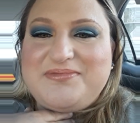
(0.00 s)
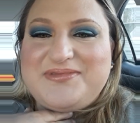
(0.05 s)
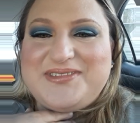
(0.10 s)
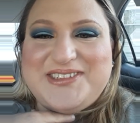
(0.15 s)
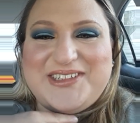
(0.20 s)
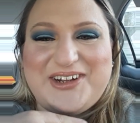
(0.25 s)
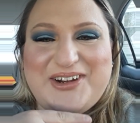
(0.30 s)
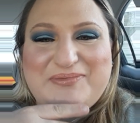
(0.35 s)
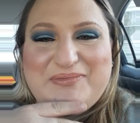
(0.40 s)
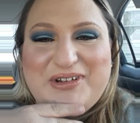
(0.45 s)

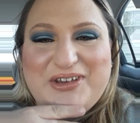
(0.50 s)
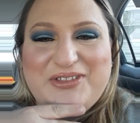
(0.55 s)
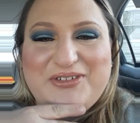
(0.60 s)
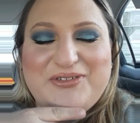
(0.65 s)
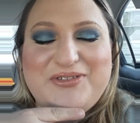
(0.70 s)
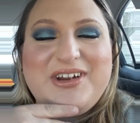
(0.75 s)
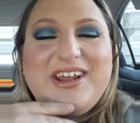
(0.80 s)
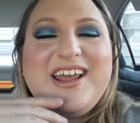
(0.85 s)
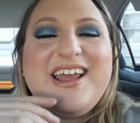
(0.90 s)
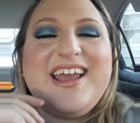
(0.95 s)
Sorry, my
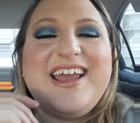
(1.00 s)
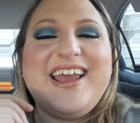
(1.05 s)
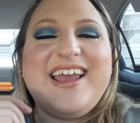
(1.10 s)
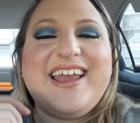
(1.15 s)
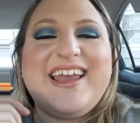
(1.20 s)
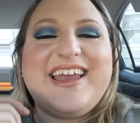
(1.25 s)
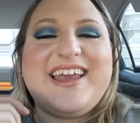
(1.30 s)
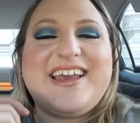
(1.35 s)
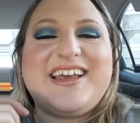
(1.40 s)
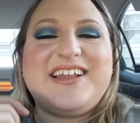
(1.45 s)
throat.
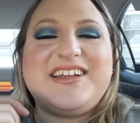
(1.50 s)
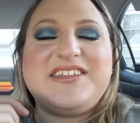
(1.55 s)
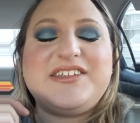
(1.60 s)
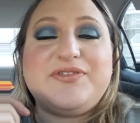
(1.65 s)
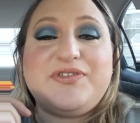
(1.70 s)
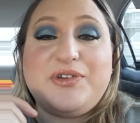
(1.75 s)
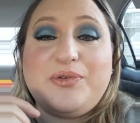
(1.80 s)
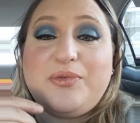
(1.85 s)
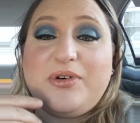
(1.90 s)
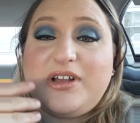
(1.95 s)
And
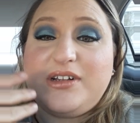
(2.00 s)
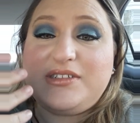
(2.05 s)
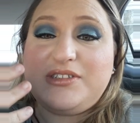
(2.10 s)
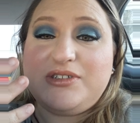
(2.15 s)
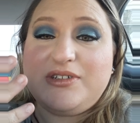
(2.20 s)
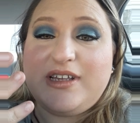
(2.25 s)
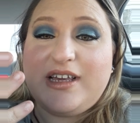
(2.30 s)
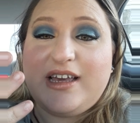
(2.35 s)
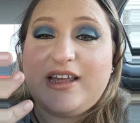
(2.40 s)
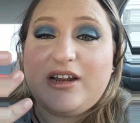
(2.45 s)
if you want
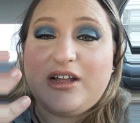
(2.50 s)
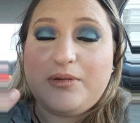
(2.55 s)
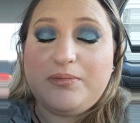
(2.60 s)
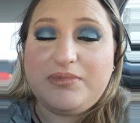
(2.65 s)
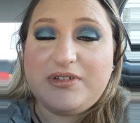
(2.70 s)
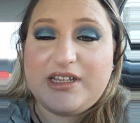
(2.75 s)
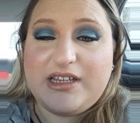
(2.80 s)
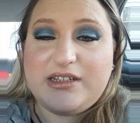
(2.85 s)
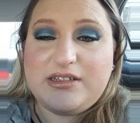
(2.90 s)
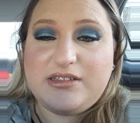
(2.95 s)
to get
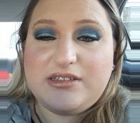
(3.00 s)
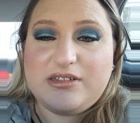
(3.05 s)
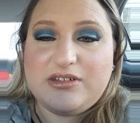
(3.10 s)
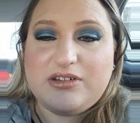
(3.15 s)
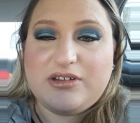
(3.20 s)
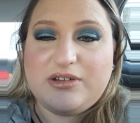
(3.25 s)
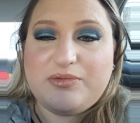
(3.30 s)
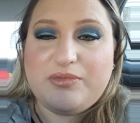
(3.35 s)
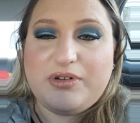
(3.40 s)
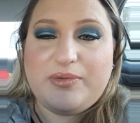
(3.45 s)
updates
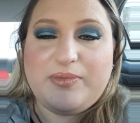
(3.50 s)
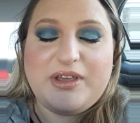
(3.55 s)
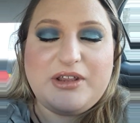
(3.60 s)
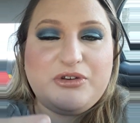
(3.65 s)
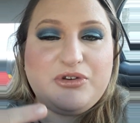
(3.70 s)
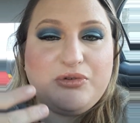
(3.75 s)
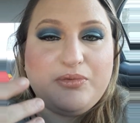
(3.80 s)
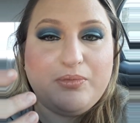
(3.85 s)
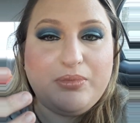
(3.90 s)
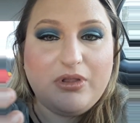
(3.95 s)
on when I
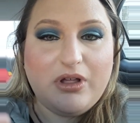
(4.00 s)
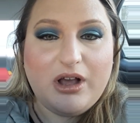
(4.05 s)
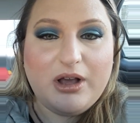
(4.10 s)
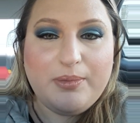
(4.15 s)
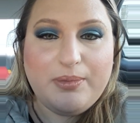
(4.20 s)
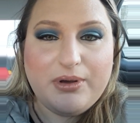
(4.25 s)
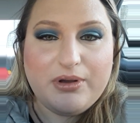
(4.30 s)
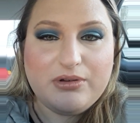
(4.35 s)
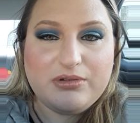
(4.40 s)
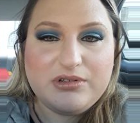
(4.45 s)
make new
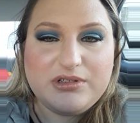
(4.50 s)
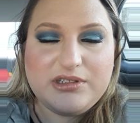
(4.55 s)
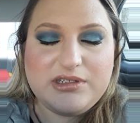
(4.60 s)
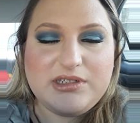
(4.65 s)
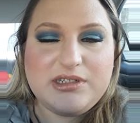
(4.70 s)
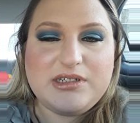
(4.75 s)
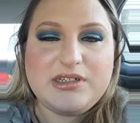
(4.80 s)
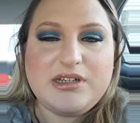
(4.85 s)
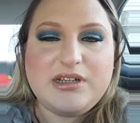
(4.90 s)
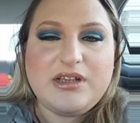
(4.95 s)
blog
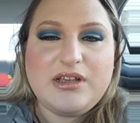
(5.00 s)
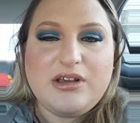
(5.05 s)
posts,